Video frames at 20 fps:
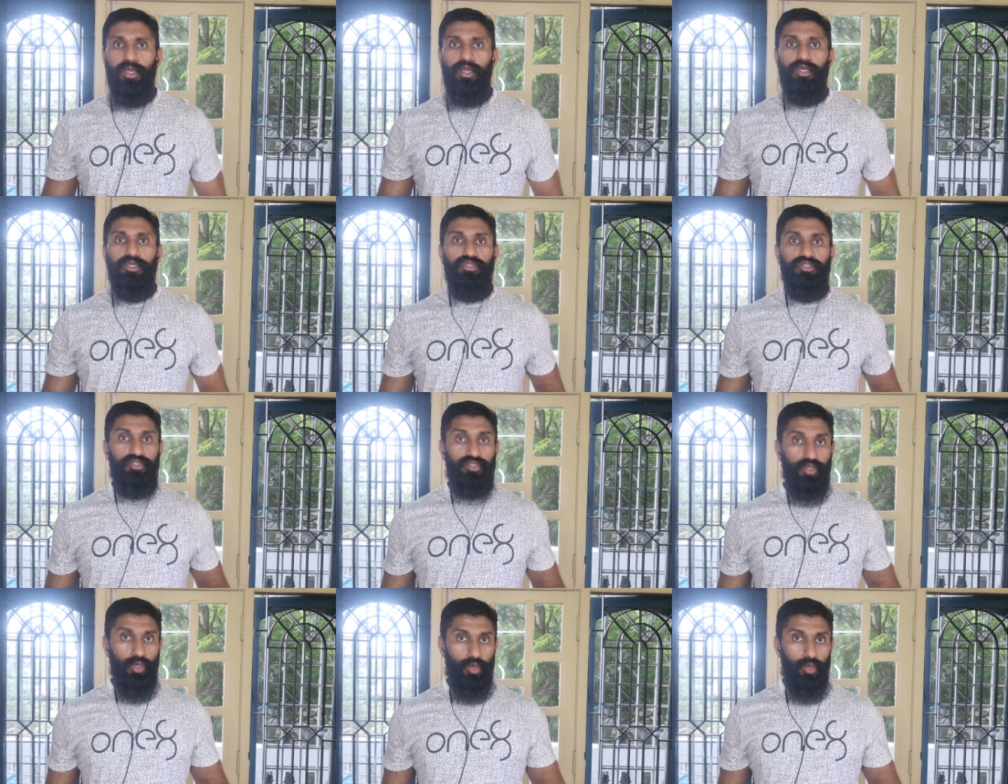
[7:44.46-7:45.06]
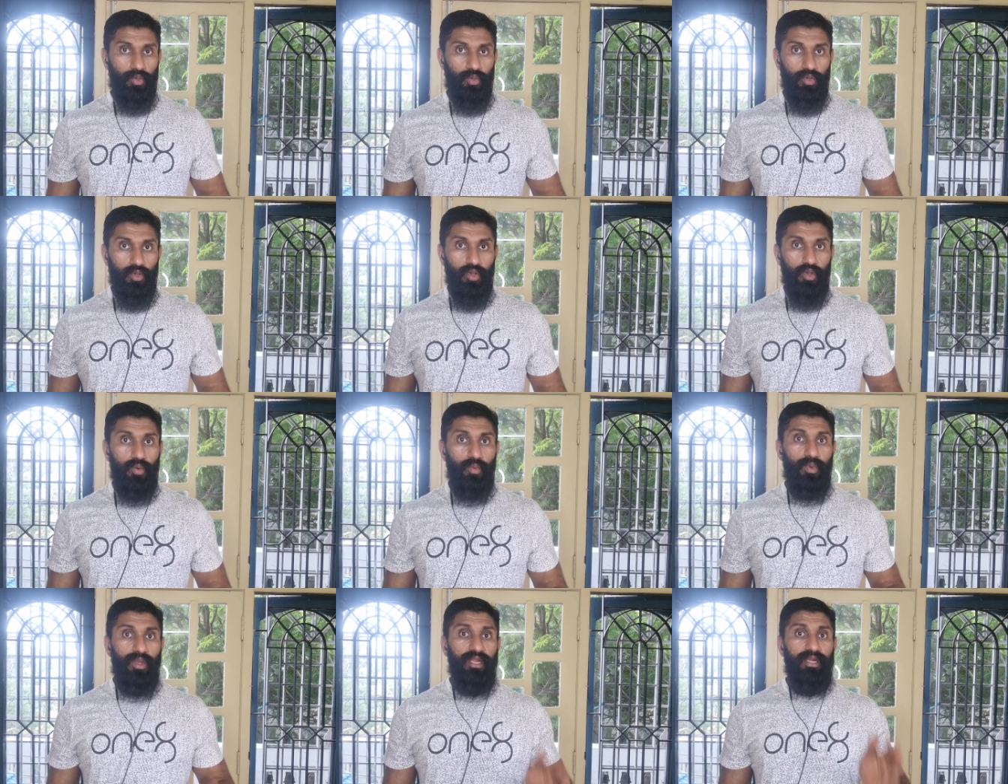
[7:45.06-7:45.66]
So
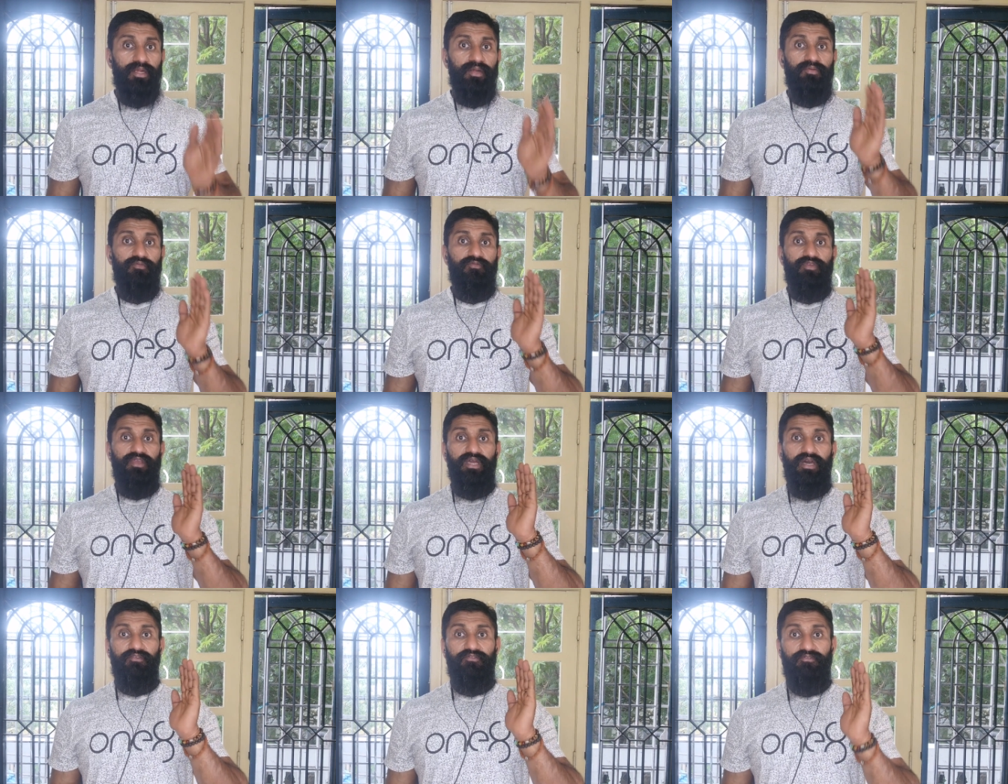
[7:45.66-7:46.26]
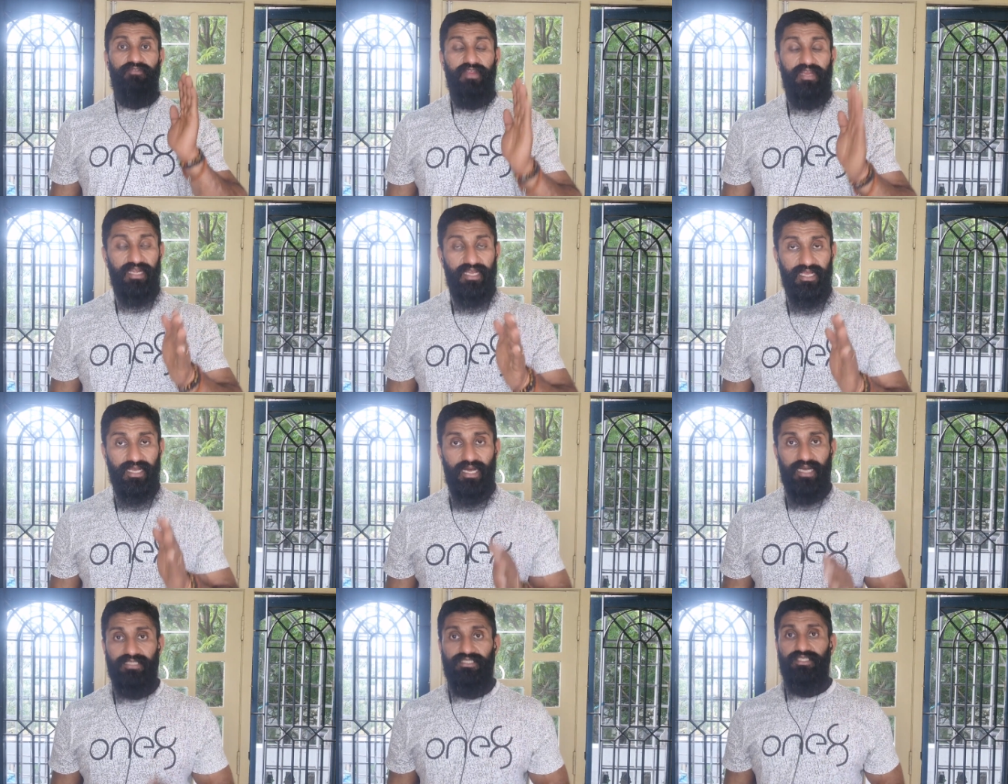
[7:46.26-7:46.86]
when we are
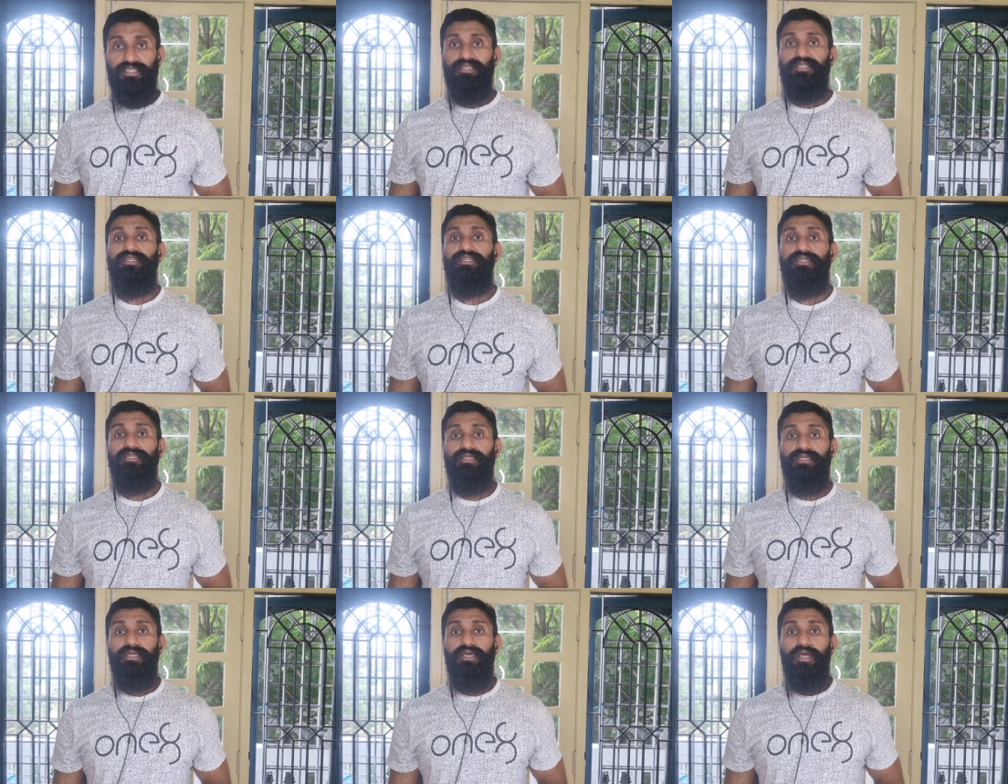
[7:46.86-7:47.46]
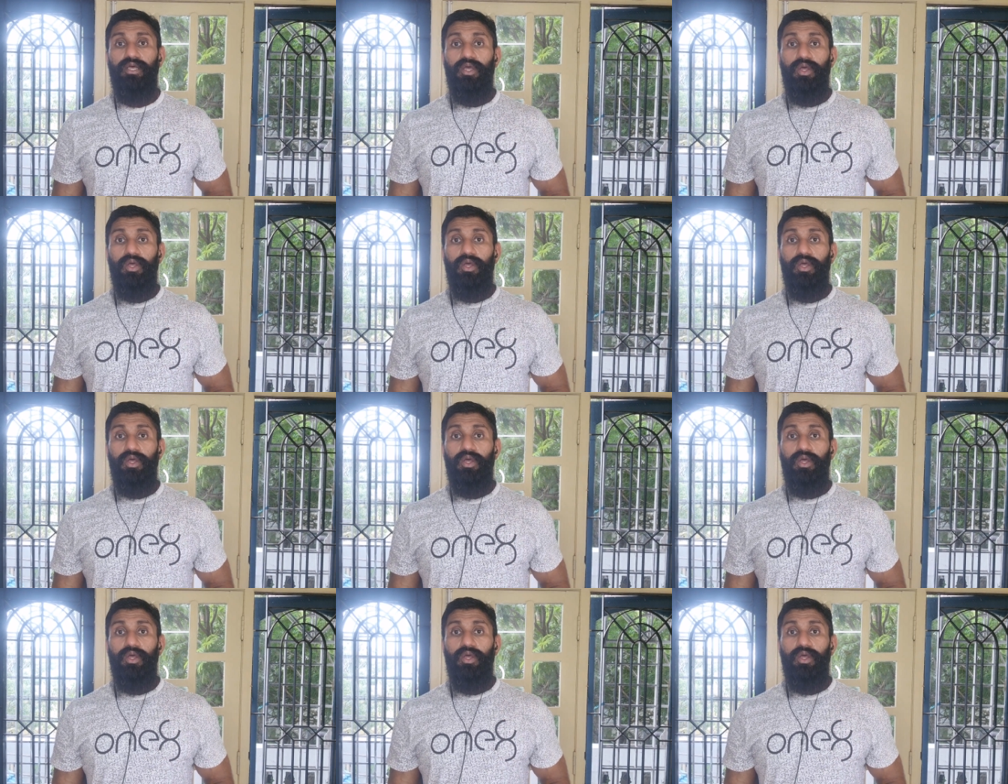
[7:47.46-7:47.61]
feeding our children